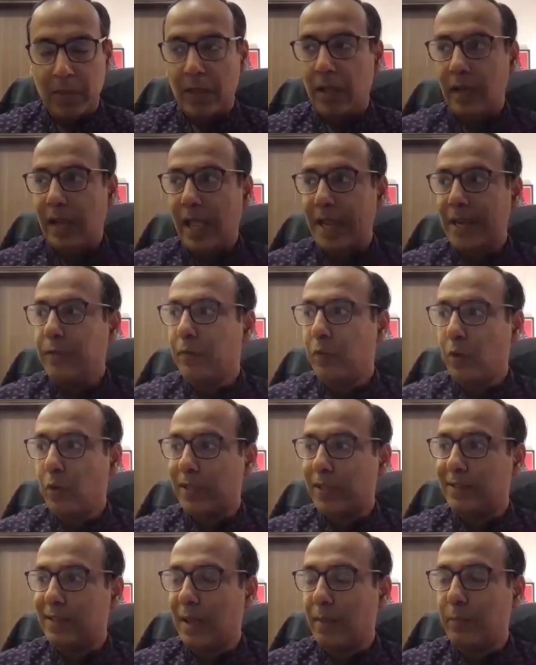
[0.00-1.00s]
Like, for
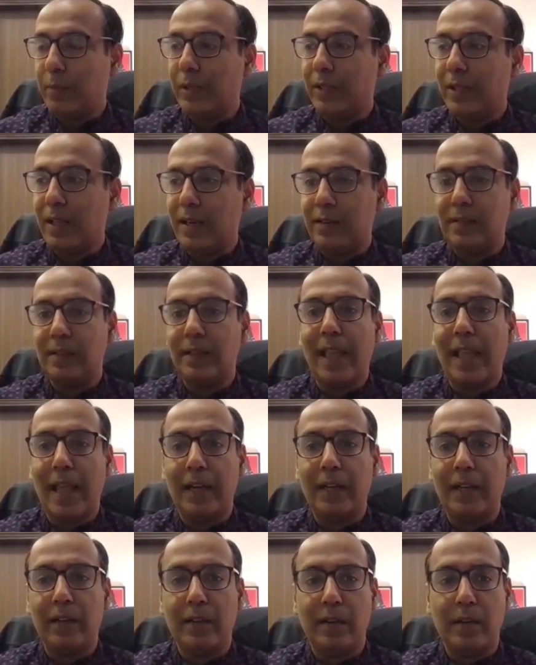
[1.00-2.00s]
example, there is a
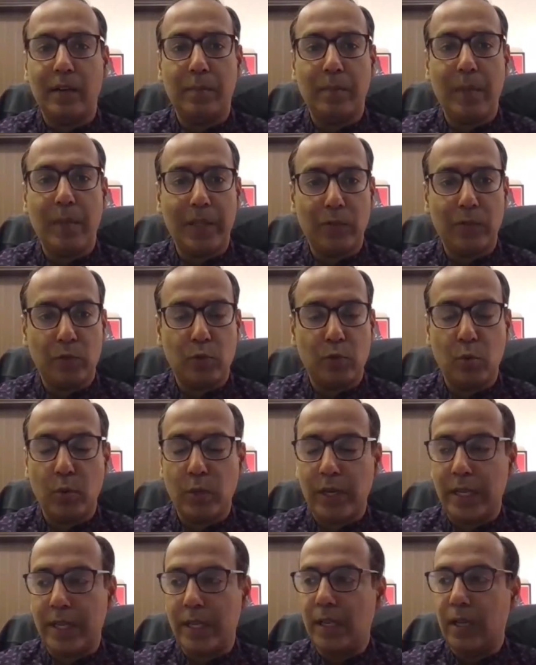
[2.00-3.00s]
character in my
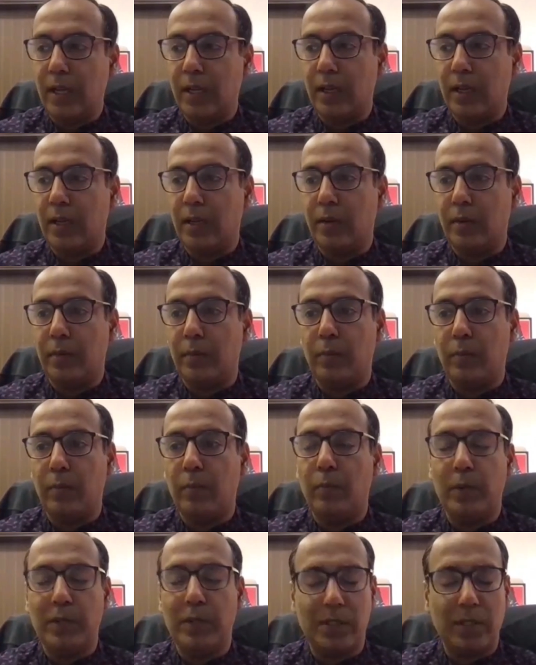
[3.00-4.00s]
story,
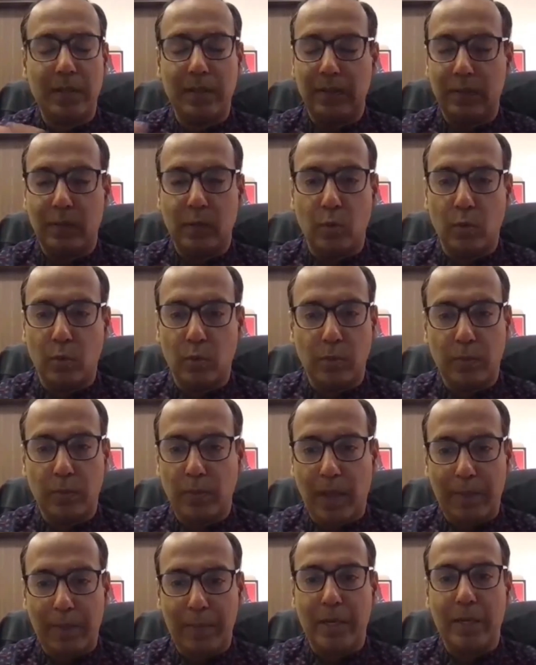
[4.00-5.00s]
which is,
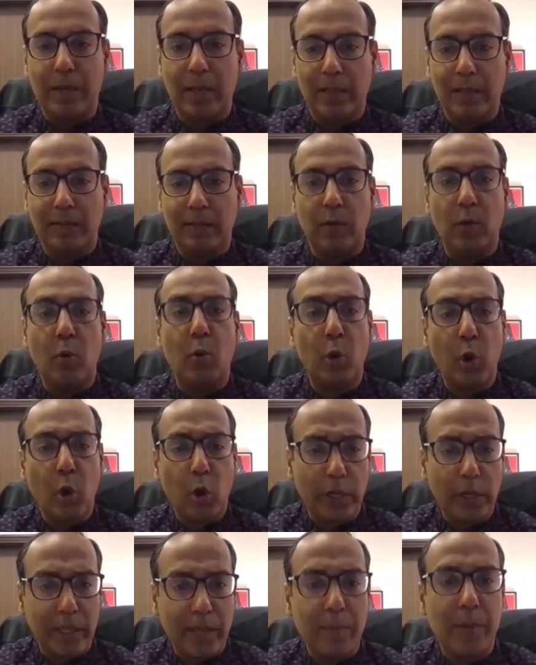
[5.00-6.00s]
I mean, it's a
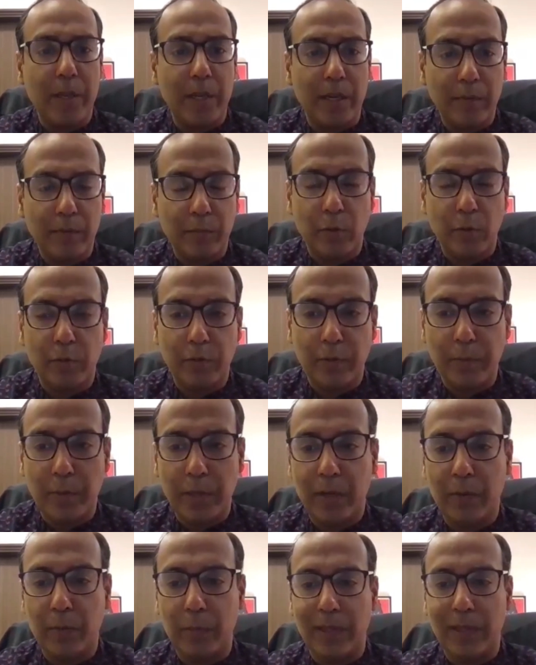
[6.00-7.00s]
Hollock gibbon. If you're
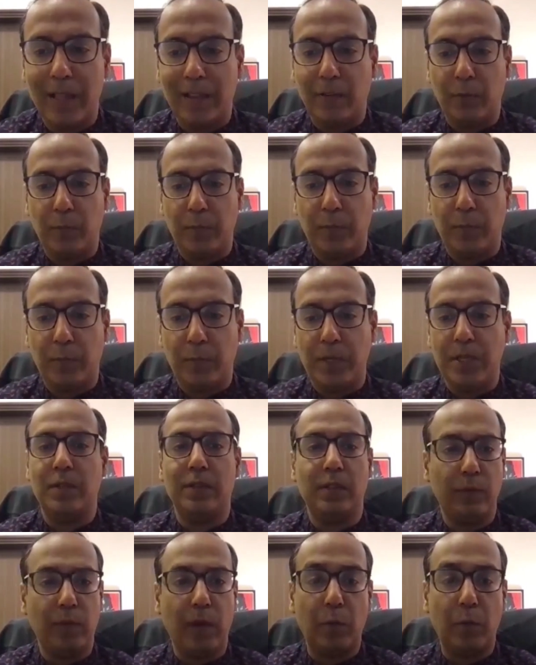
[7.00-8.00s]
familiar with that species,
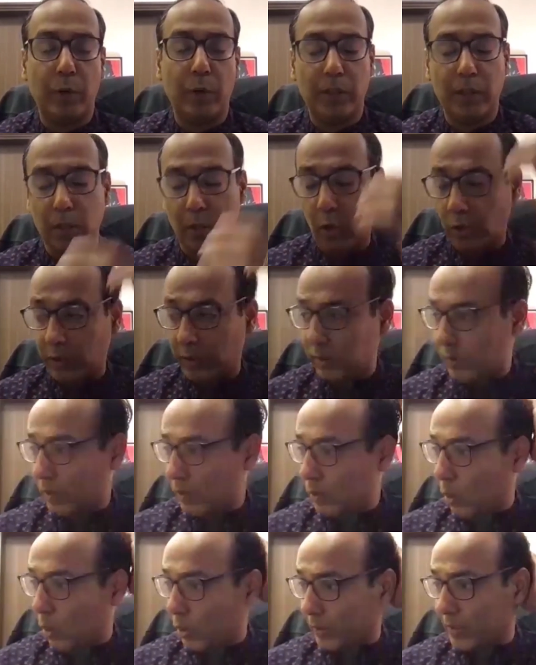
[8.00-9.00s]
it's found in the
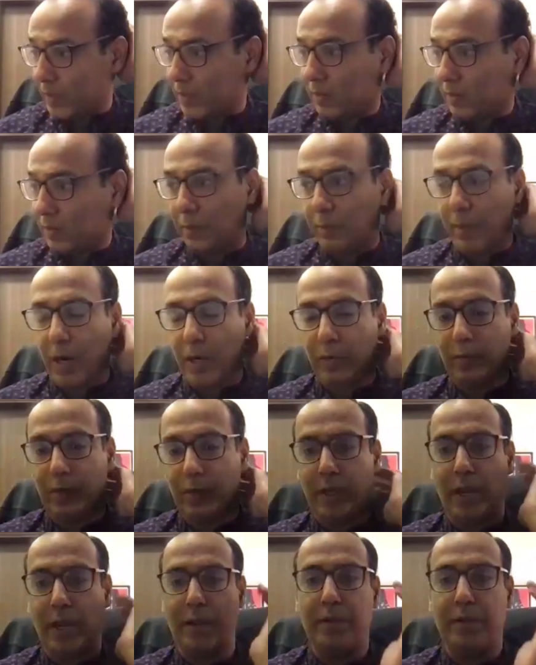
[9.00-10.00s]
northeastern part of
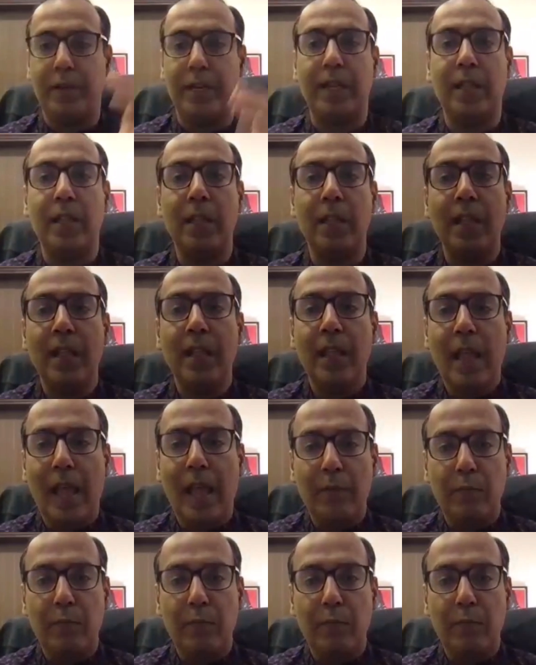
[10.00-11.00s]
the country.
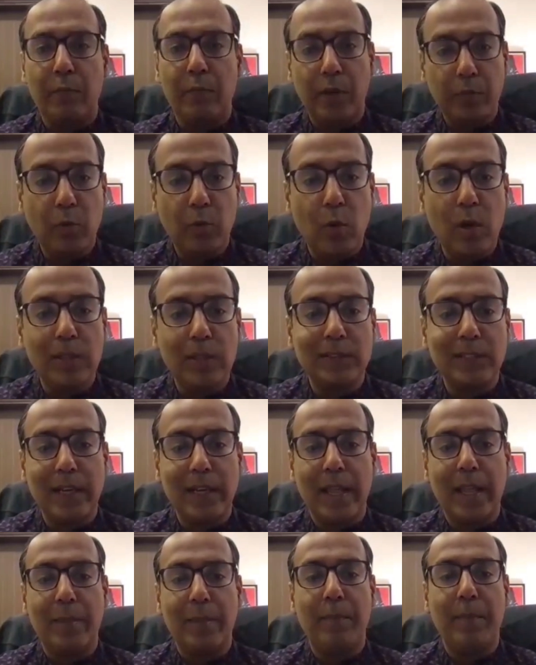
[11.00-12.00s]
And one of the quirks that
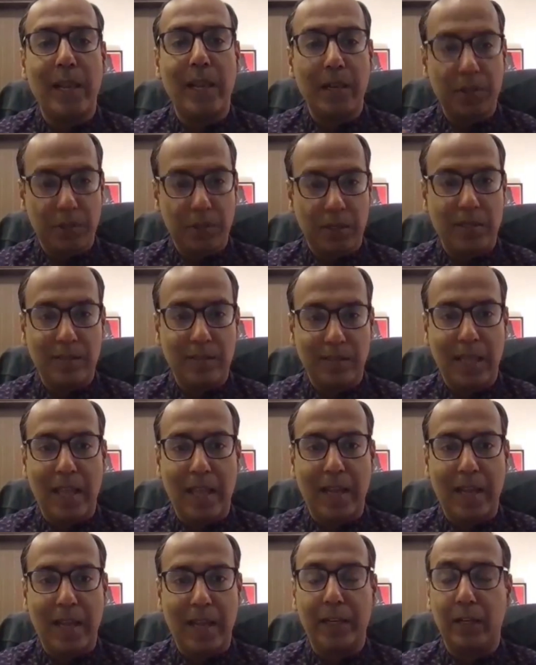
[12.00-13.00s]
I embellished his
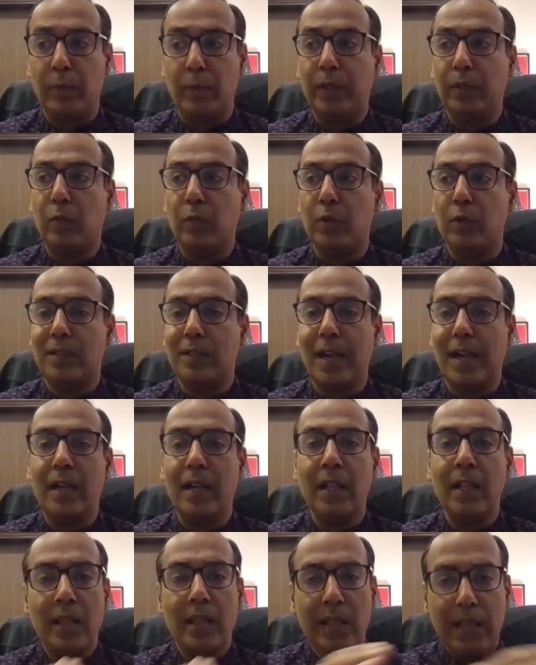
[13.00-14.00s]
character with was
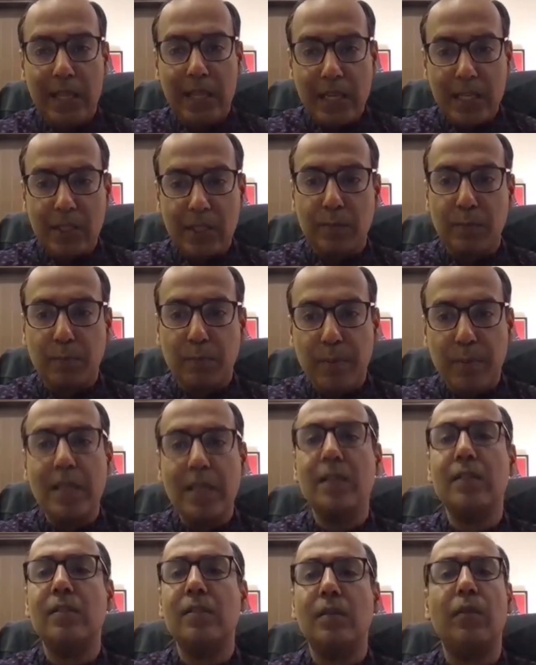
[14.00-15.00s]
that he
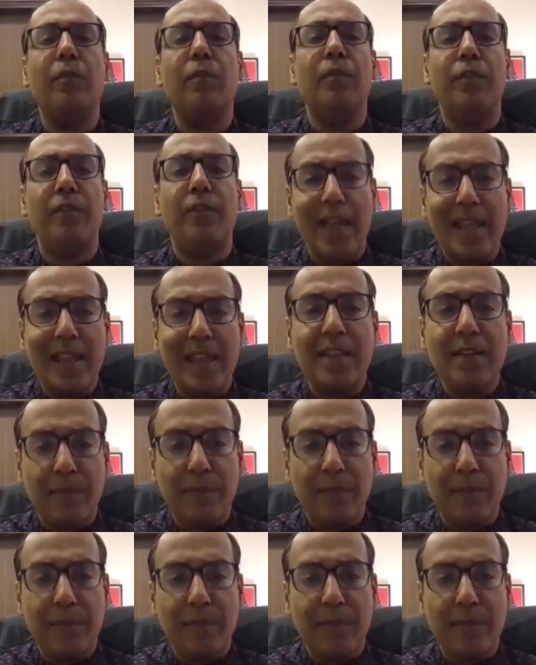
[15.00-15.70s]
speaks very,